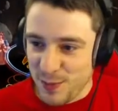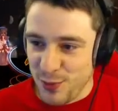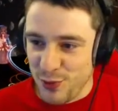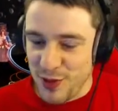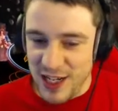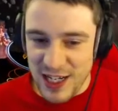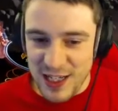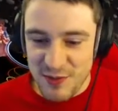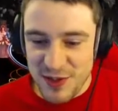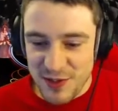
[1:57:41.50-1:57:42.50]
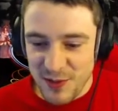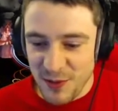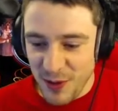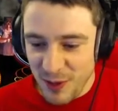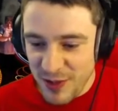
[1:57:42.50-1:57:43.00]
Brave Sir
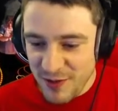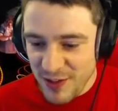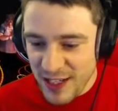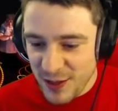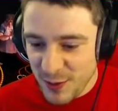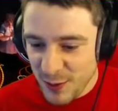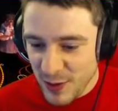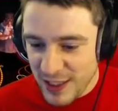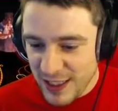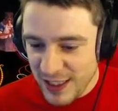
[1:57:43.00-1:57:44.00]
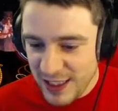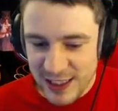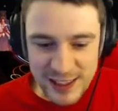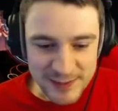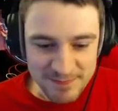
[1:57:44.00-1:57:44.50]
Robin ran away.